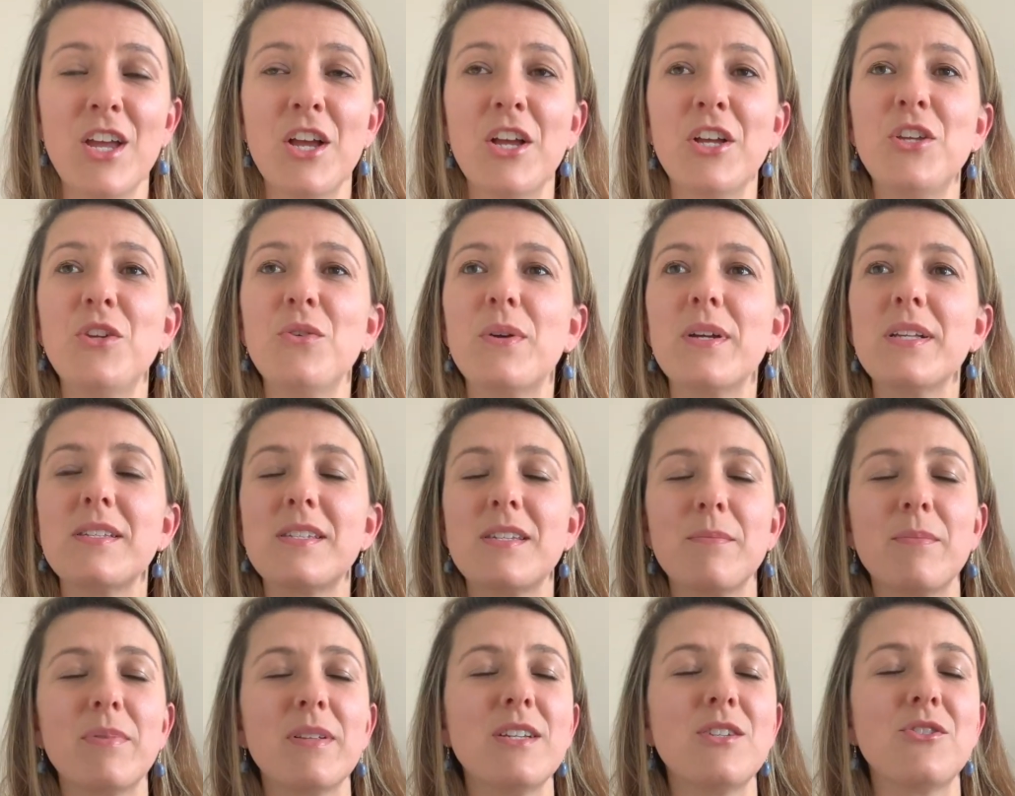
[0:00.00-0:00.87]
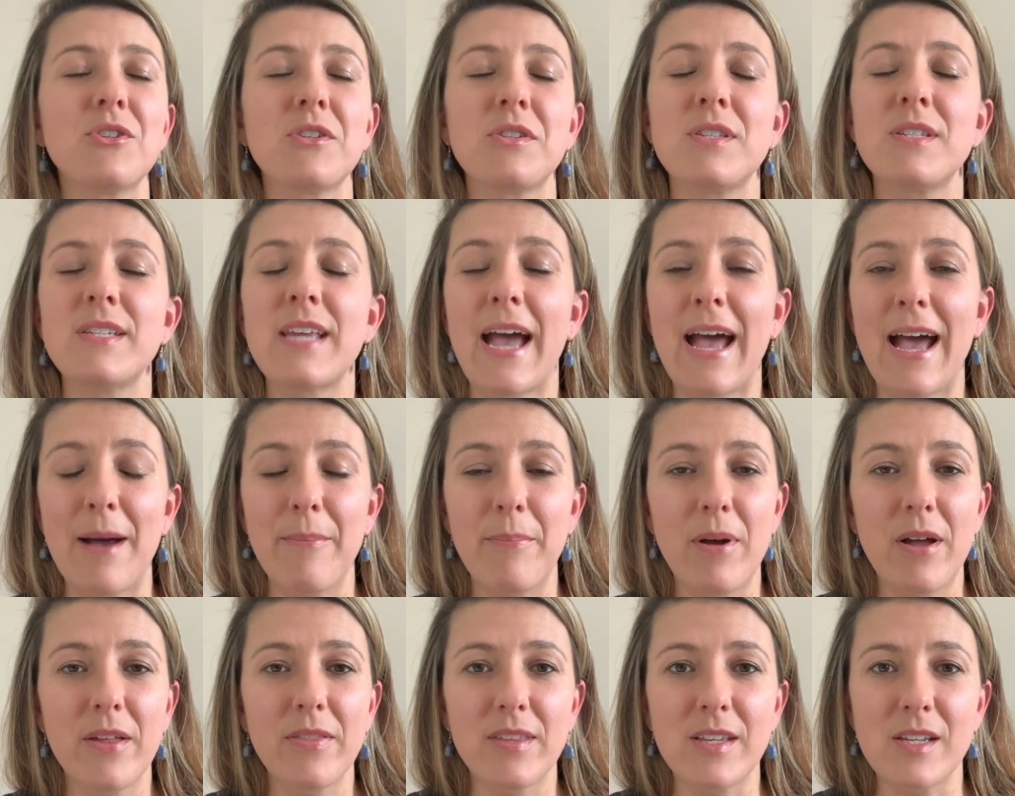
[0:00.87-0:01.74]
you can simply just tap
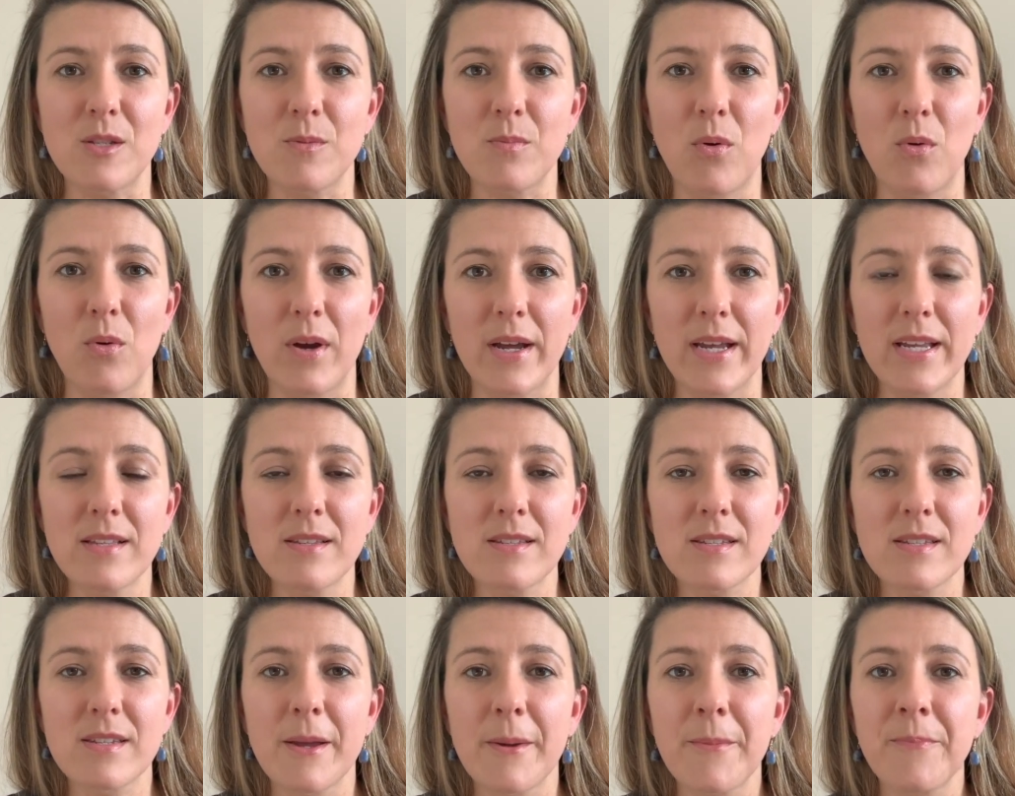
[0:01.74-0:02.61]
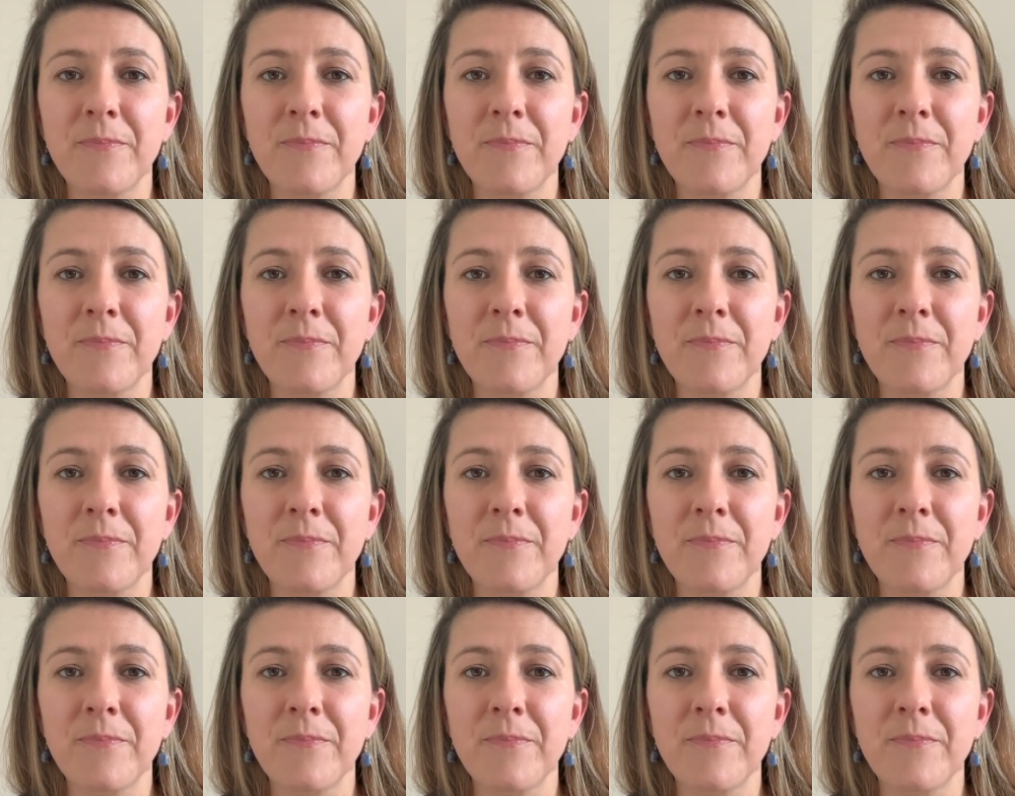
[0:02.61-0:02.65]
on these points